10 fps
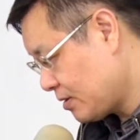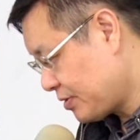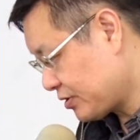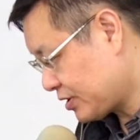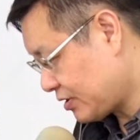
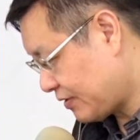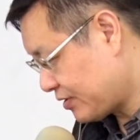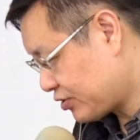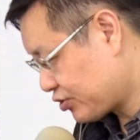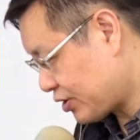because you have a
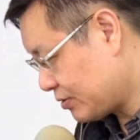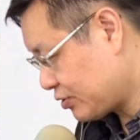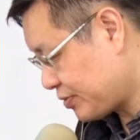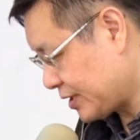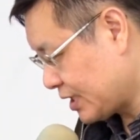strong
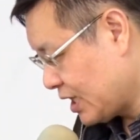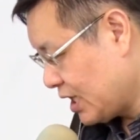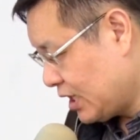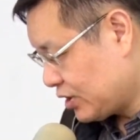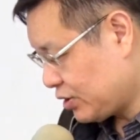spring.
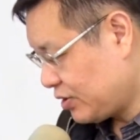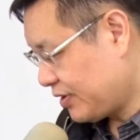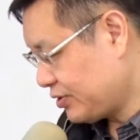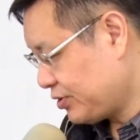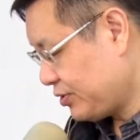So you want